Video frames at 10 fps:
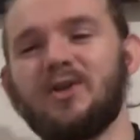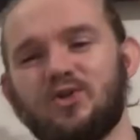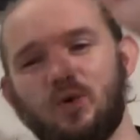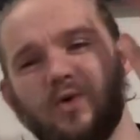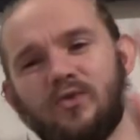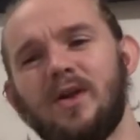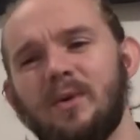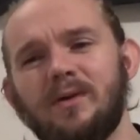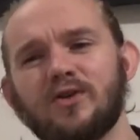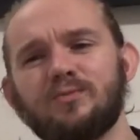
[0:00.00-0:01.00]
So Three
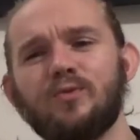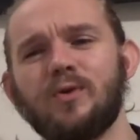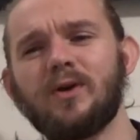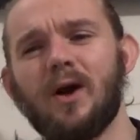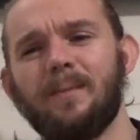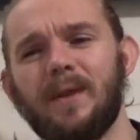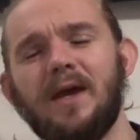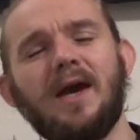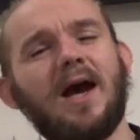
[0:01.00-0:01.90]
Weavers Brewing Company,